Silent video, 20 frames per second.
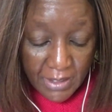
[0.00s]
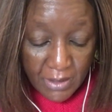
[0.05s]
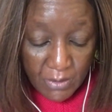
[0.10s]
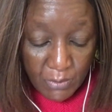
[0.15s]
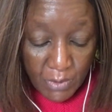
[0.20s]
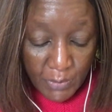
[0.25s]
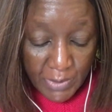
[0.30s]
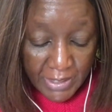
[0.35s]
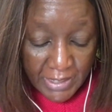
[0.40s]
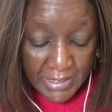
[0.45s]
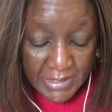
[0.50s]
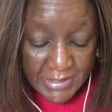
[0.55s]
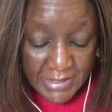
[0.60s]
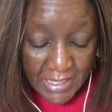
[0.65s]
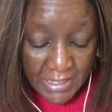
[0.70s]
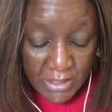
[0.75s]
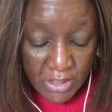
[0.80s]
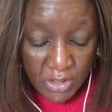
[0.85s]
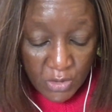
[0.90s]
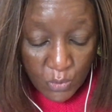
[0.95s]

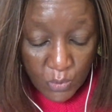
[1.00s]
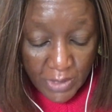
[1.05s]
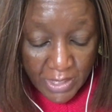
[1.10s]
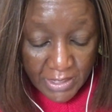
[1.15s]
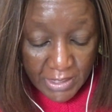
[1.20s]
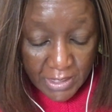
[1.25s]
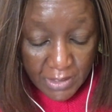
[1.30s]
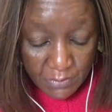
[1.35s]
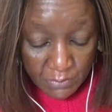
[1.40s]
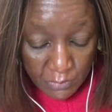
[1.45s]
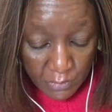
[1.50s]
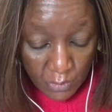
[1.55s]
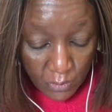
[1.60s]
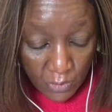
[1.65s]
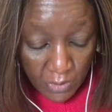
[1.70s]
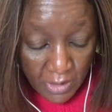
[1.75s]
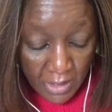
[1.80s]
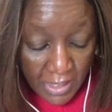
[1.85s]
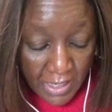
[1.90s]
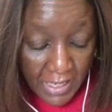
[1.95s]
wawekezaji wengi mno.
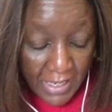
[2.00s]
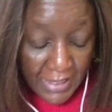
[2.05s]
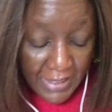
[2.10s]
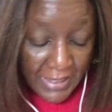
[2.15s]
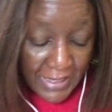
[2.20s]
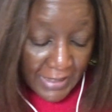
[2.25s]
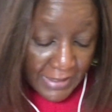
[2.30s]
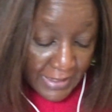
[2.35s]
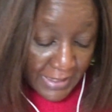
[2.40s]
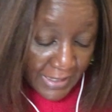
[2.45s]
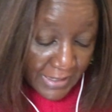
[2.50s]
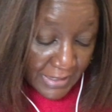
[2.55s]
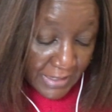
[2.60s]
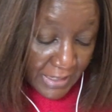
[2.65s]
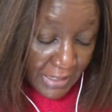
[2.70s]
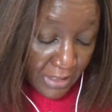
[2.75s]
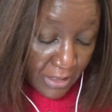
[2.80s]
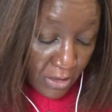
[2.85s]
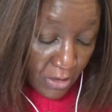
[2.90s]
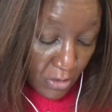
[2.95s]

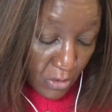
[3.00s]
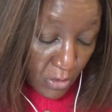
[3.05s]
Lakini,